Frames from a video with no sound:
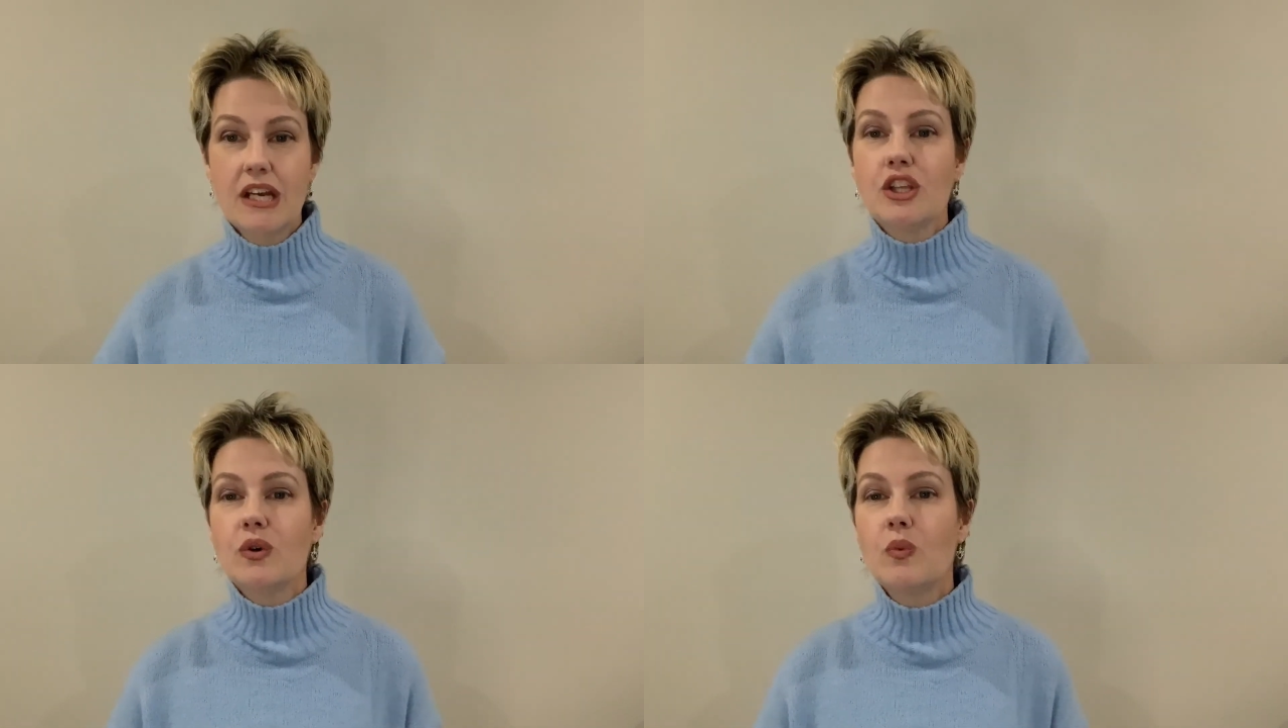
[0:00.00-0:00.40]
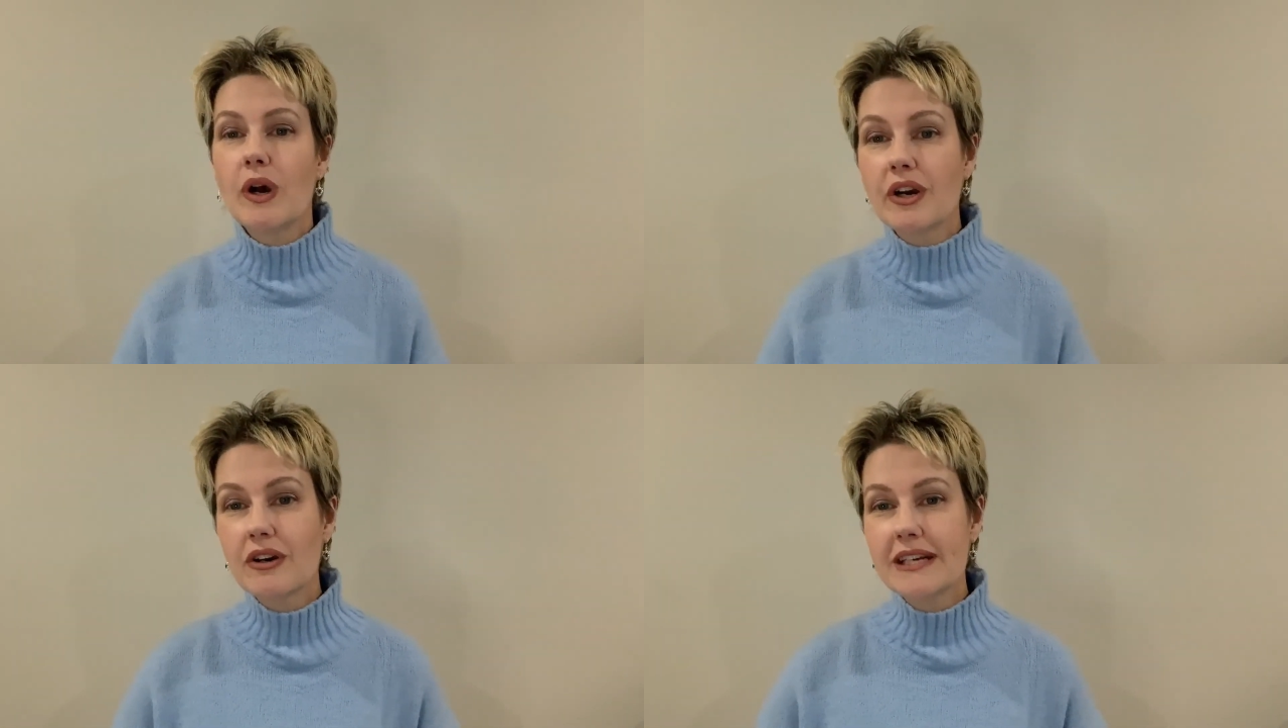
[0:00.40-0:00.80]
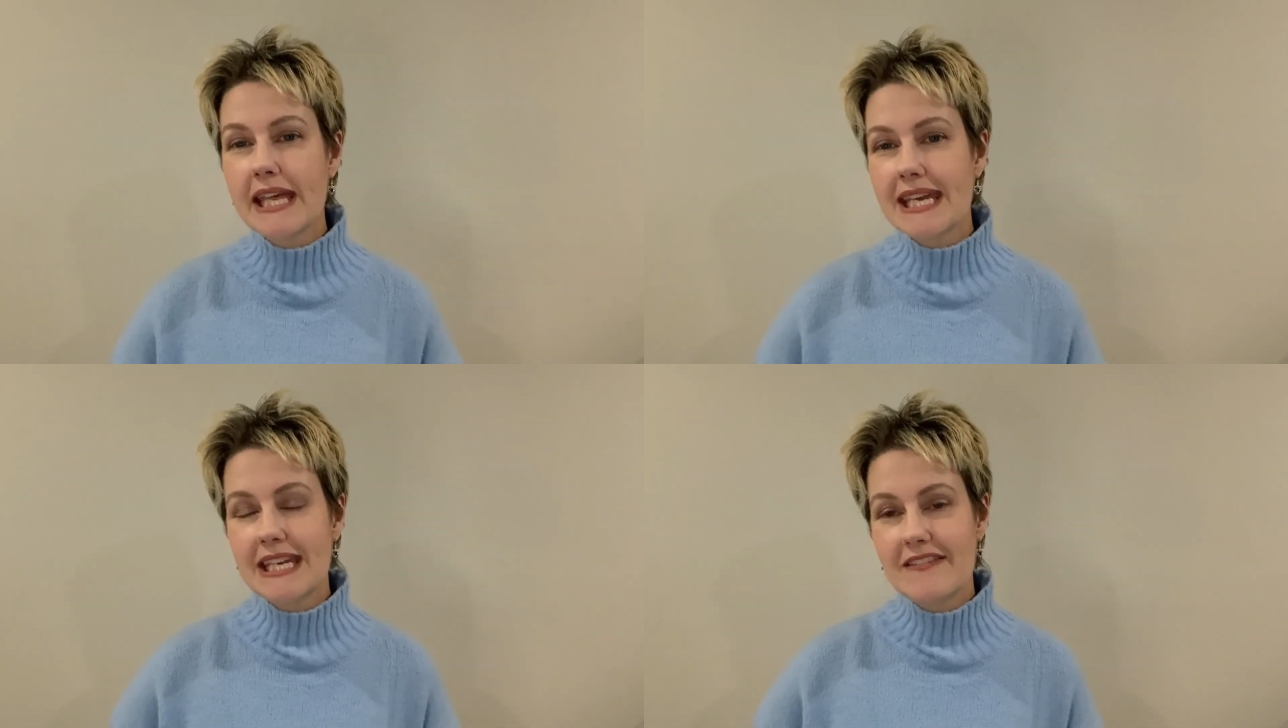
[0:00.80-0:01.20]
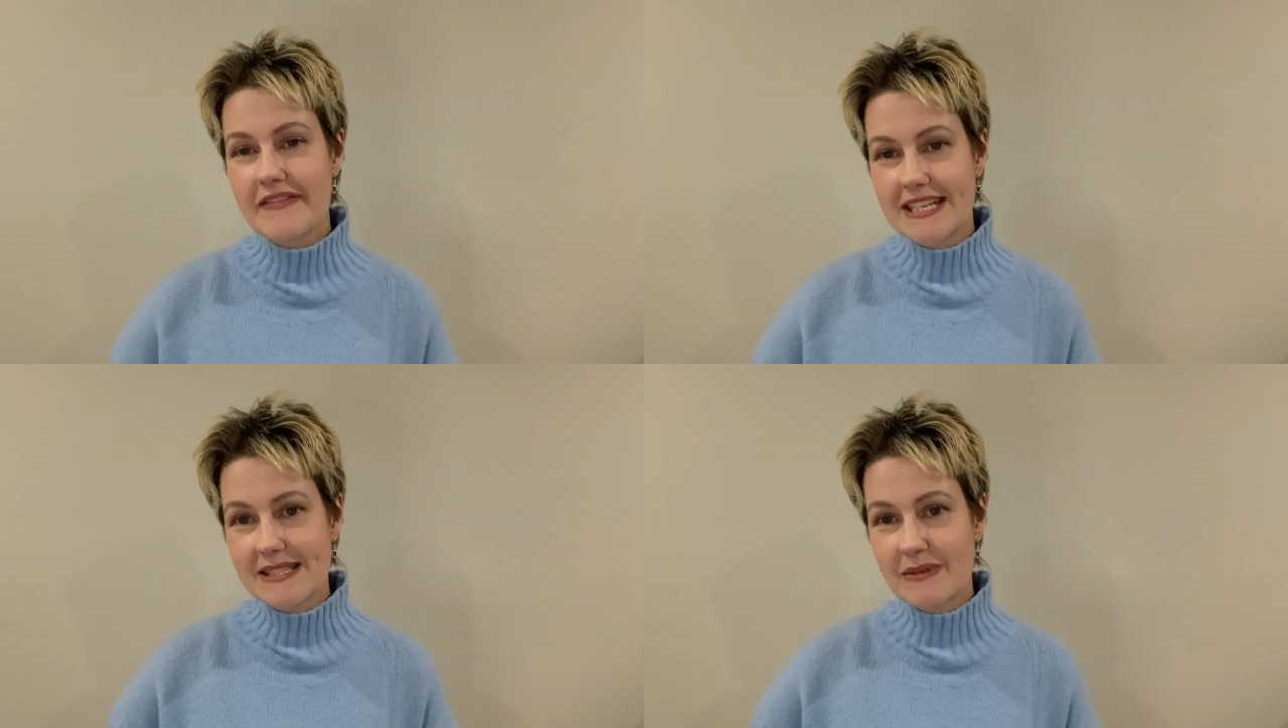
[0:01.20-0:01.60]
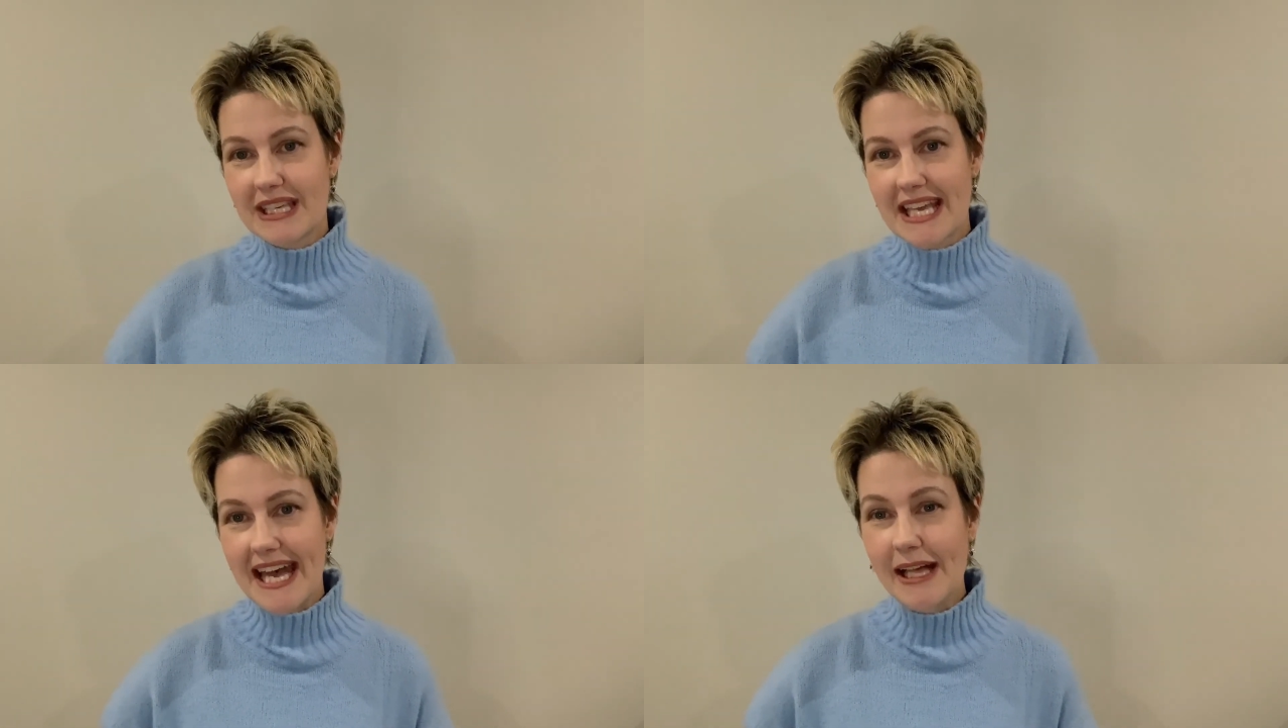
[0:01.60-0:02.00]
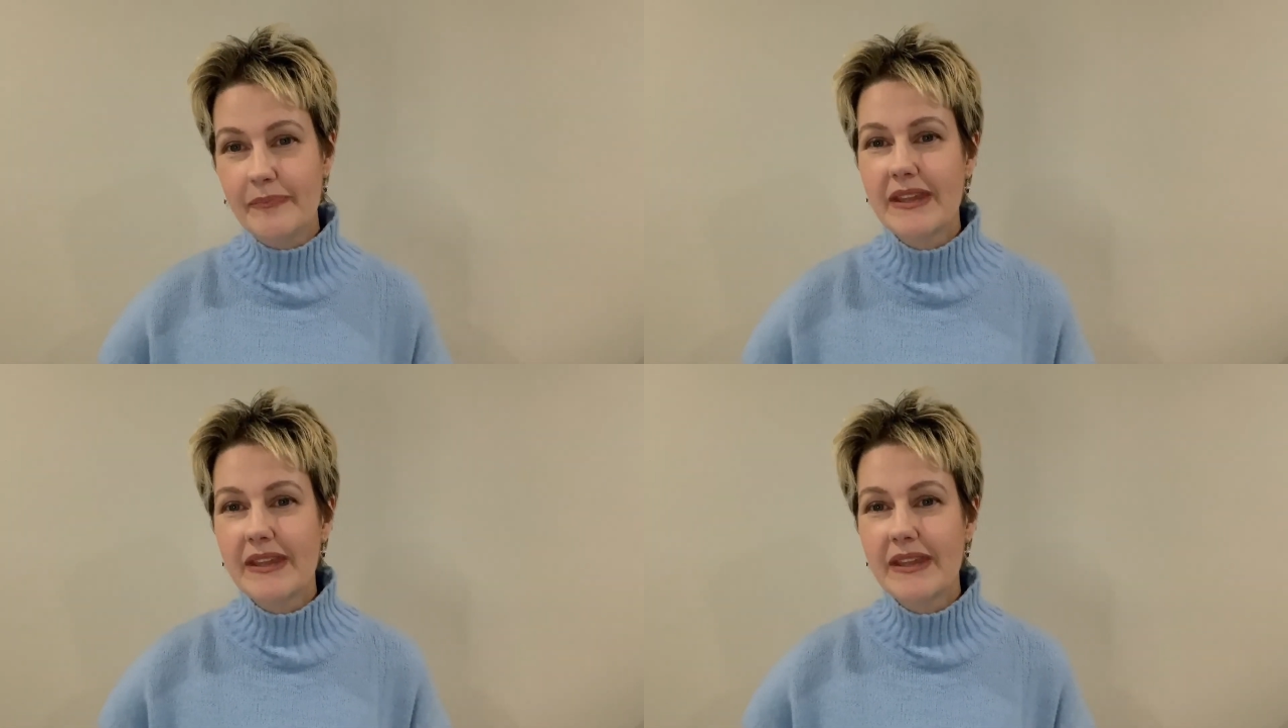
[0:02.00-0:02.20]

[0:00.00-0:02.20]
You work on getting an investment cat,